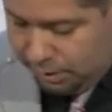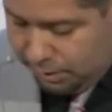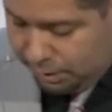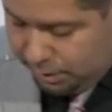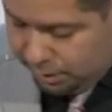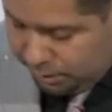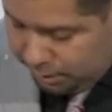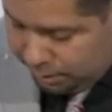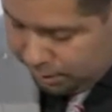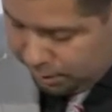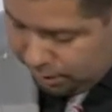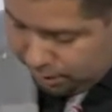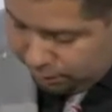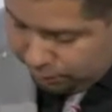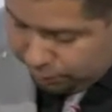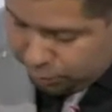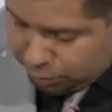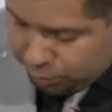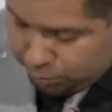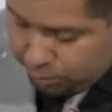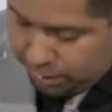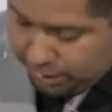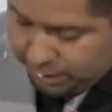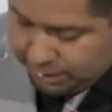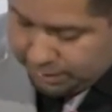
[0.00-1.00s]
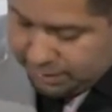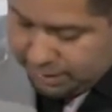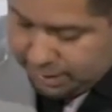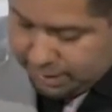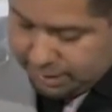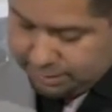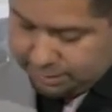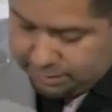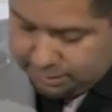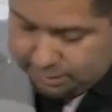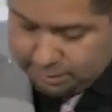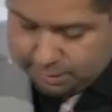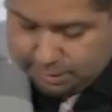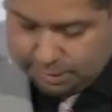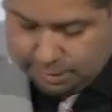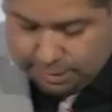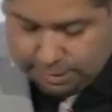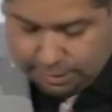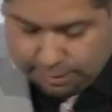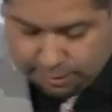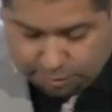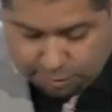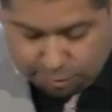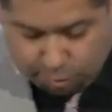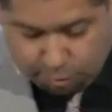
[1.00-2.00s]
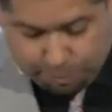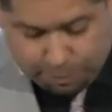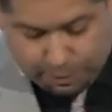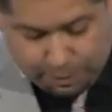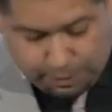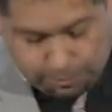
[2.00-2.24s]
Uh, verse 1, it says, And the serpent,